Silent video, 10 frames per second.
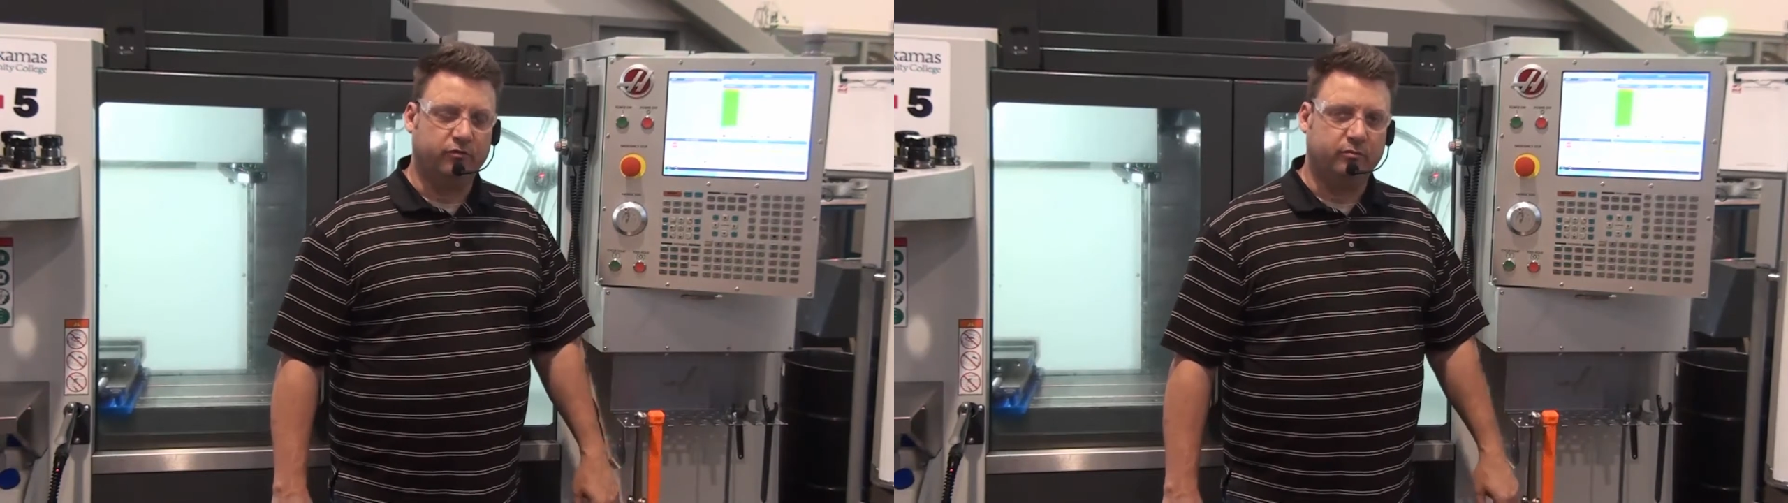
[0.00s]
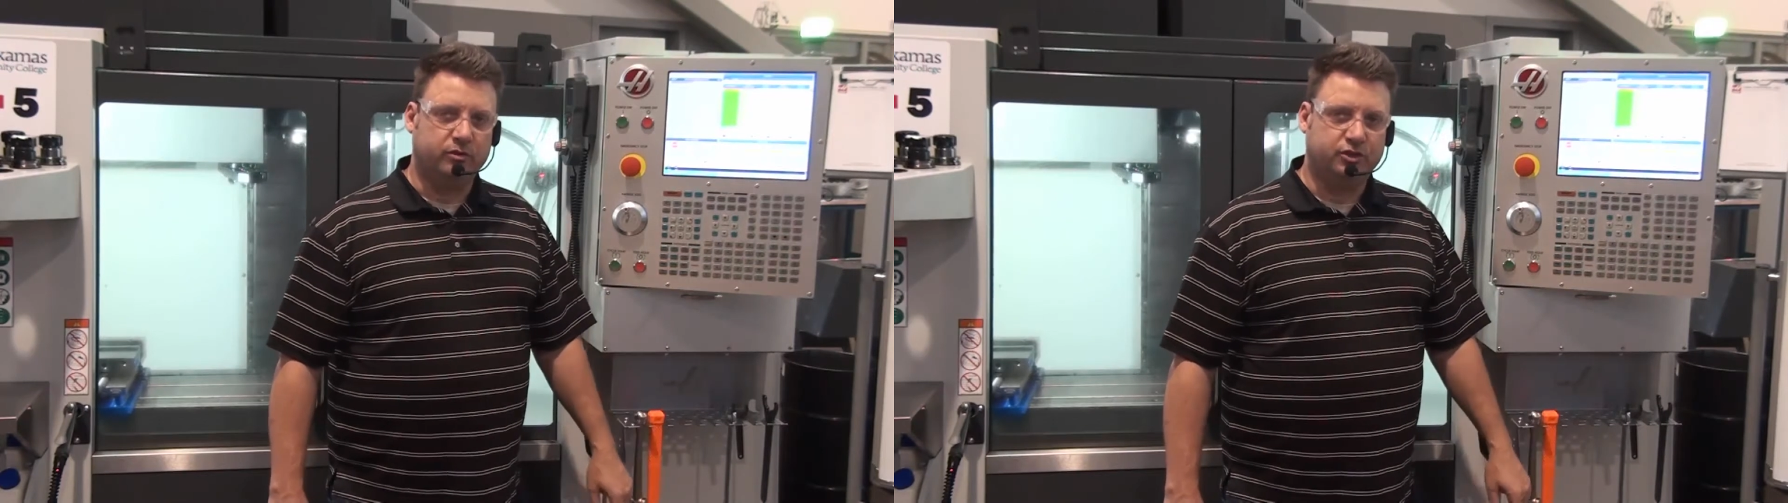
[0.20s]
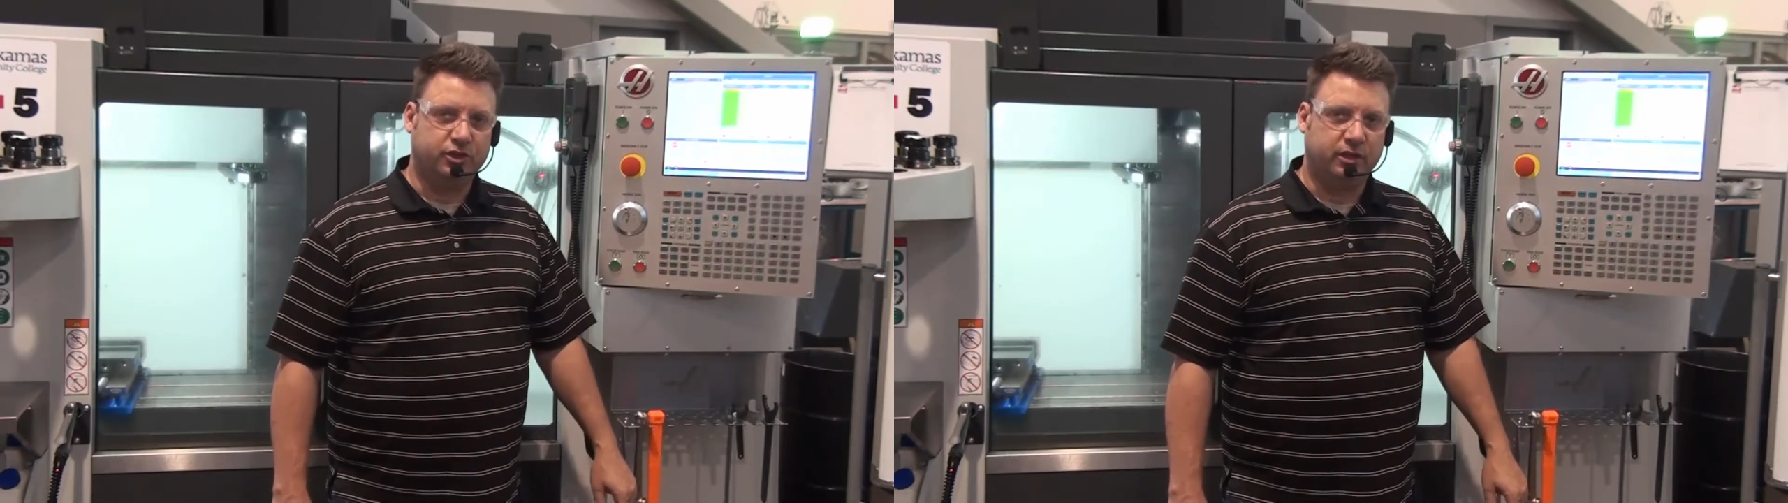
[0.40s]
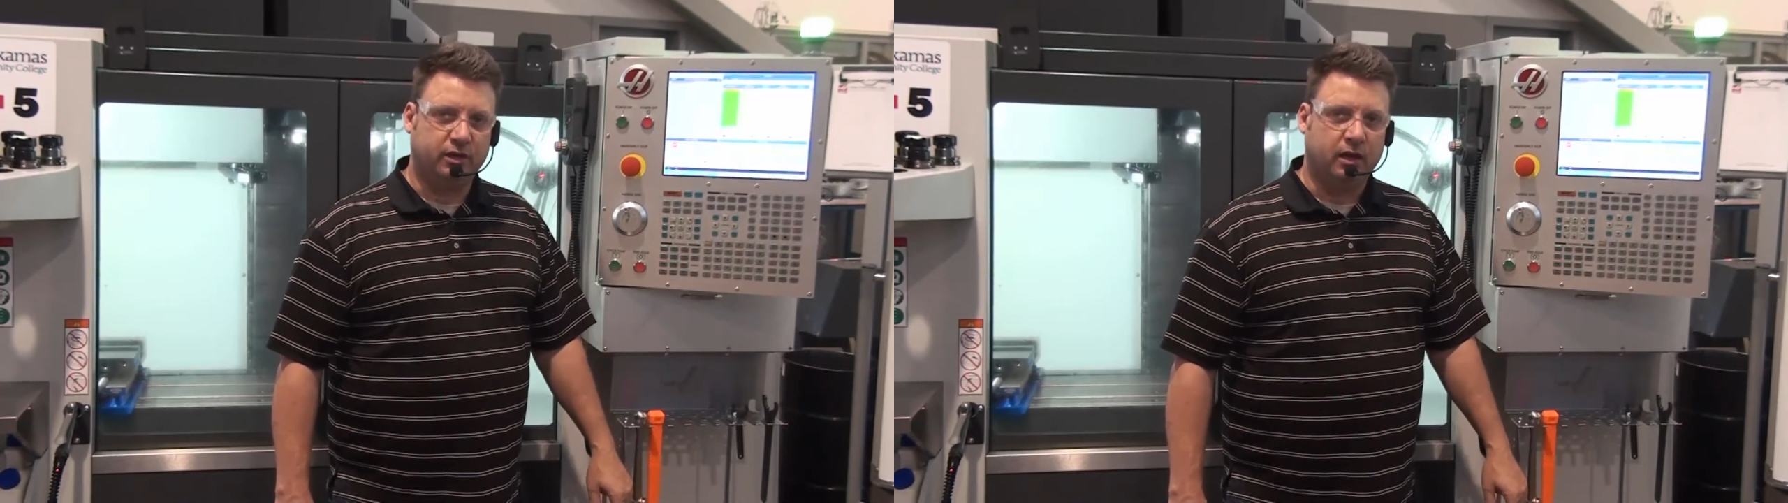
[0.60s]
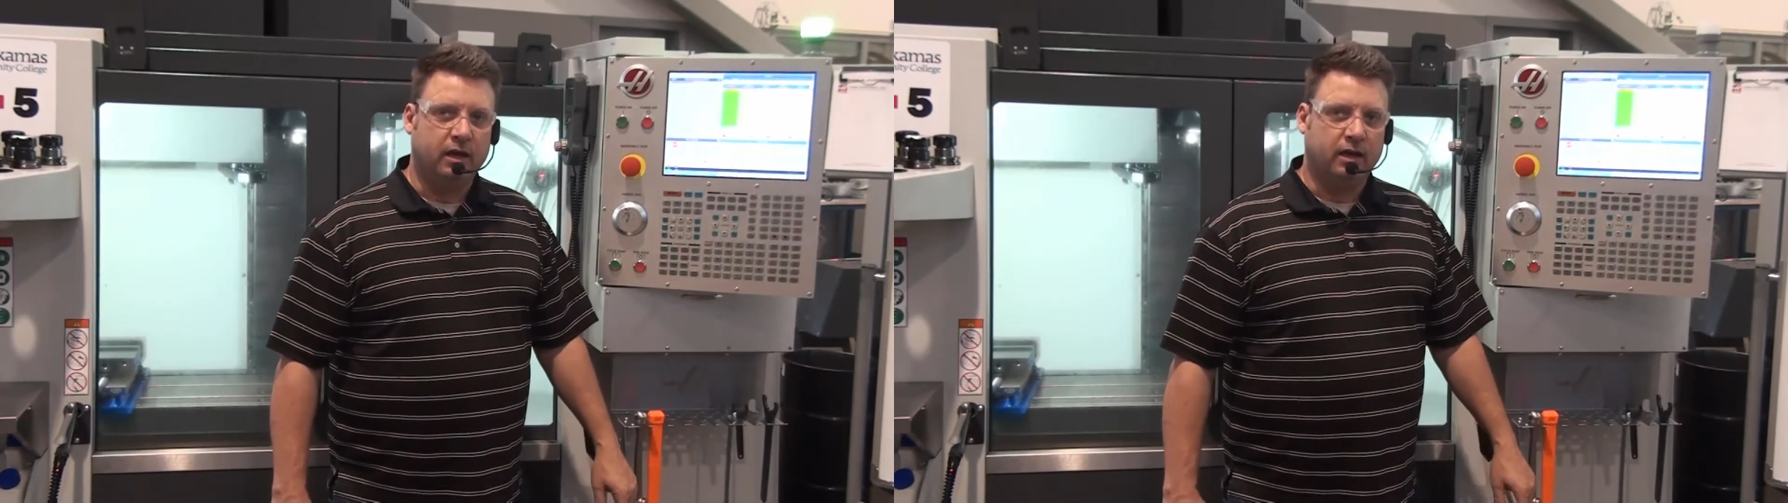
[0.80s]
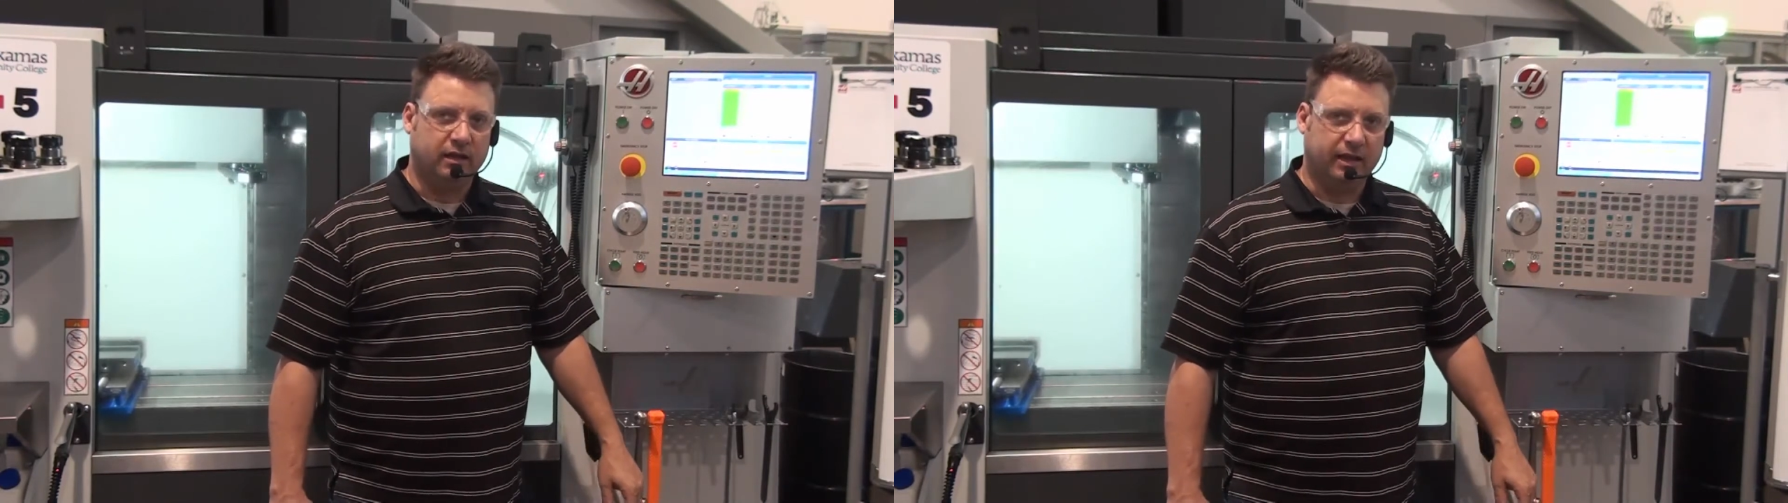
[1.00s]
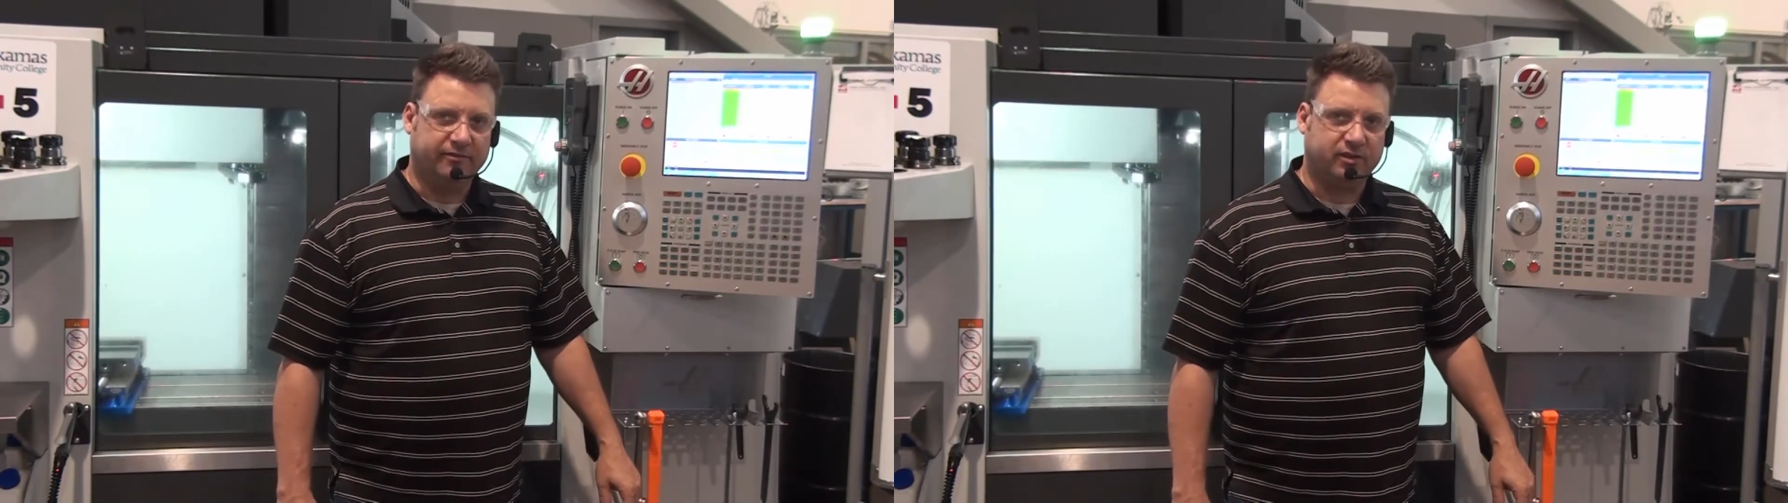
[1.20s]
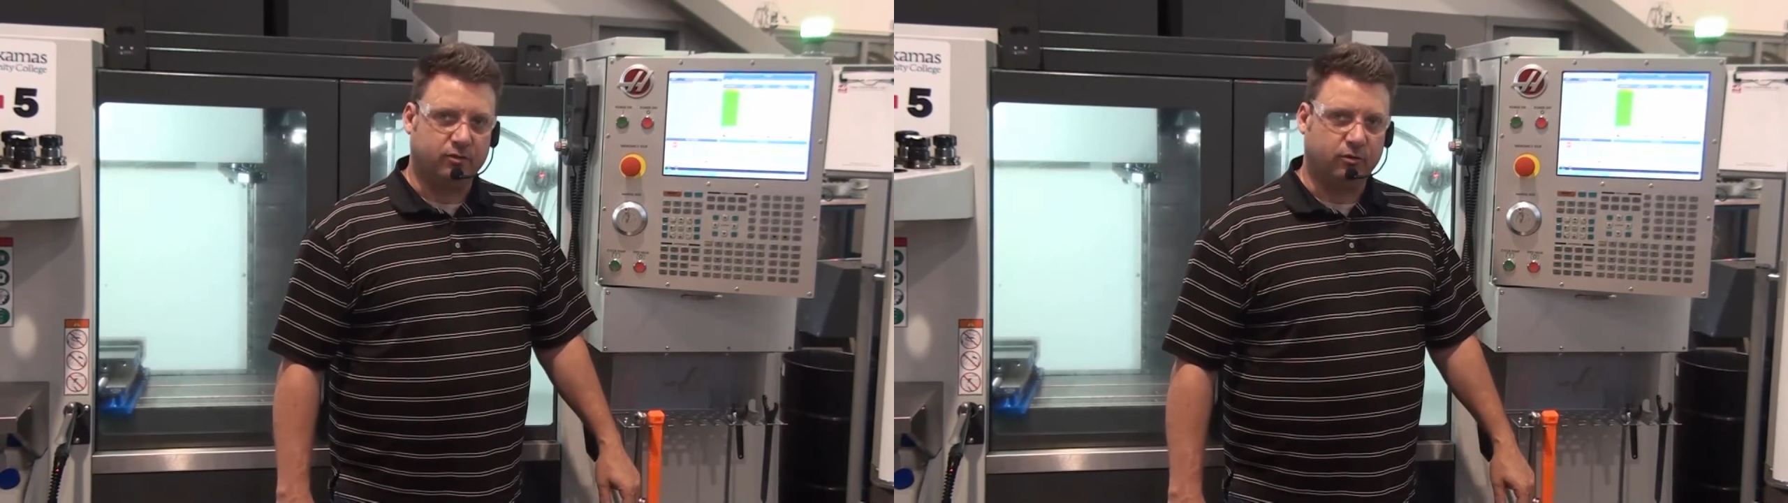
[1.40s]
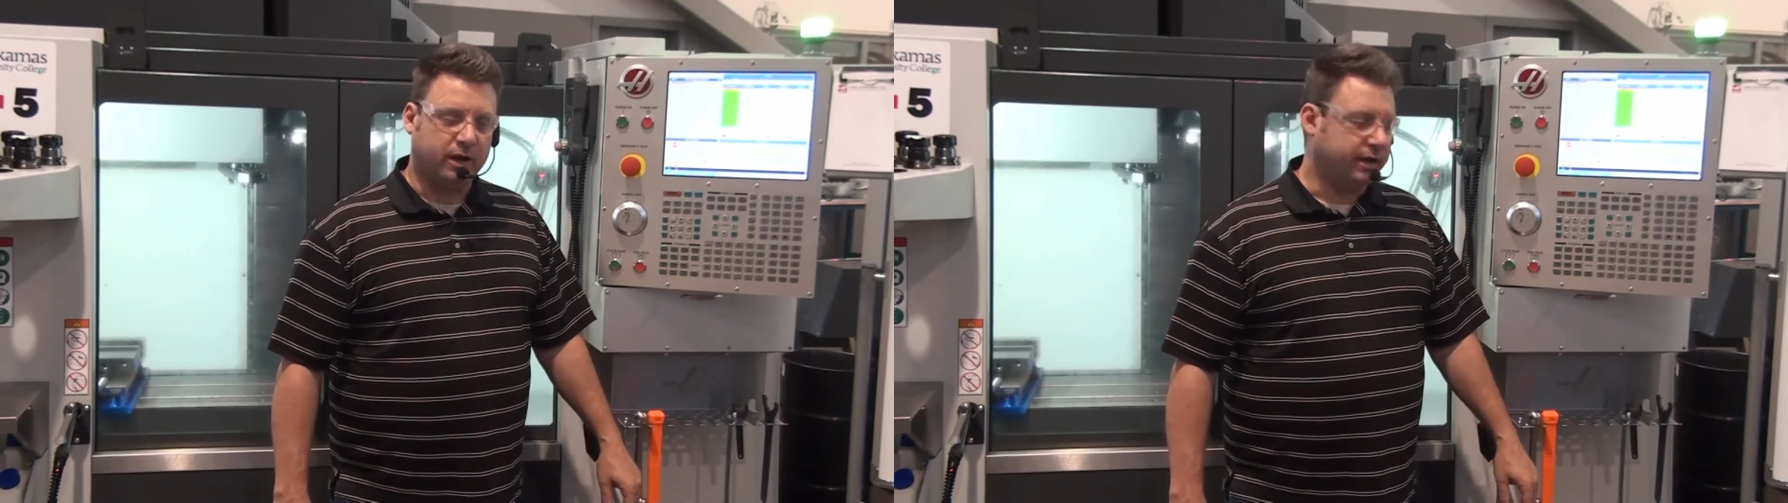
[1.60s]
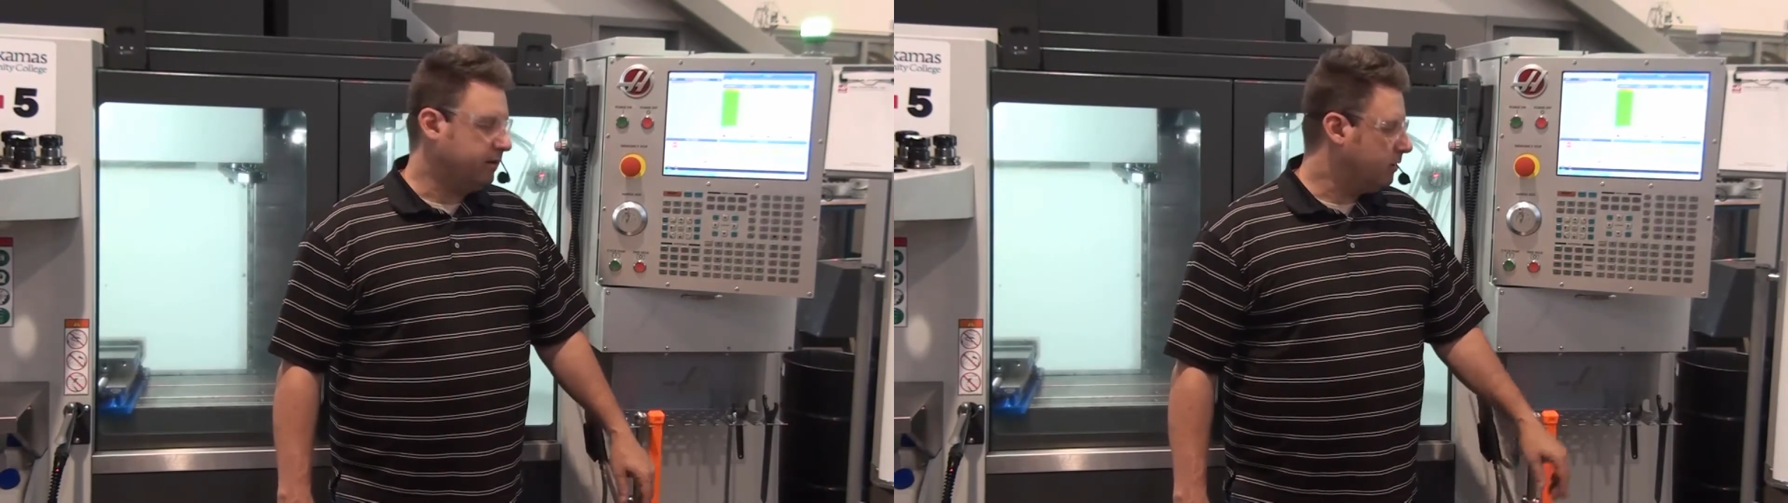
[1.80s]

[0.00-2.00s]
machine left and right.